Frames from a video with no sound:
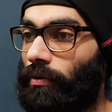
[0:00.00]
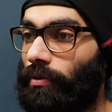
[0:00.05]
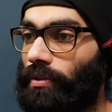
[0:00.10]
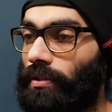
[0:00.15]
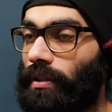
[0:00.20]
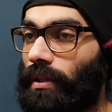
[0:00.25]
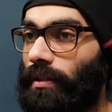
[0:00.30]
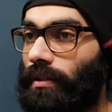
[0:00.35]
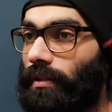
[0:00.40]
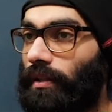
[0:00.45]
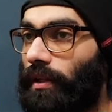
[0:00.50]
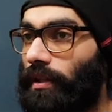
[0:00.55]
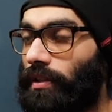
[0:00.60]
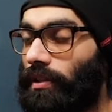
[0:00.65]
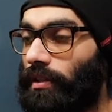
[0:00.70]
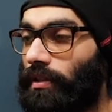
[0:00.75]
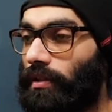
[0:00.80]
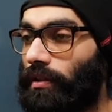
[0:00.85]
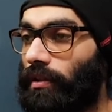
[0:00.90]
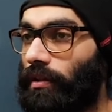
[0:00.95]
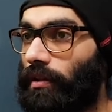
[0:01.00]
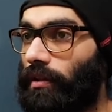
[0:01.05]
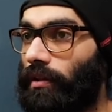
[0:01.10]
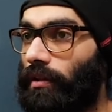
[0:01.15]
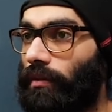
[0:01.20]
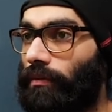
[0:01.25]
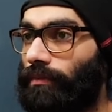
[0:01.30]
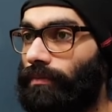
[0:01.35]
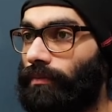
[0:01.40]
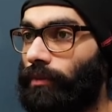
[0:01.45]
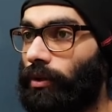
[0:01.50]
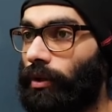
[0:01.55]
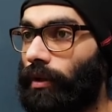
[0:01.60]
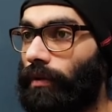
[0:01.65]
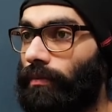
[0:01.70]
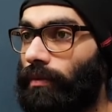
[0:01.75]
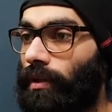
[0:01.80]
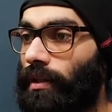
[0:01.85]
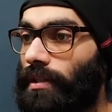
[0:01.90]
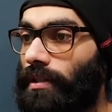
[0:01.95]
it's done this. Okay,
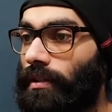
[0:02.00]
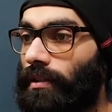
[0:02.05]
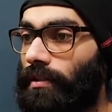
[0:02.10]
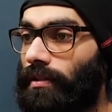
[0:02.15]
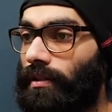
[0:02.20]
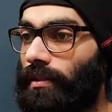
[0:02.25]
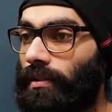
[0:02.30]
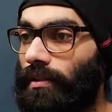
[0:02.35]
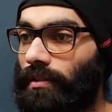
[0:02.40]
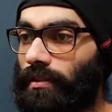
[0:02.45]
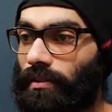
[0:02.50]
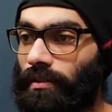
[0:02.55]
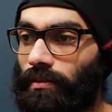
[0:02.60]
tracing result is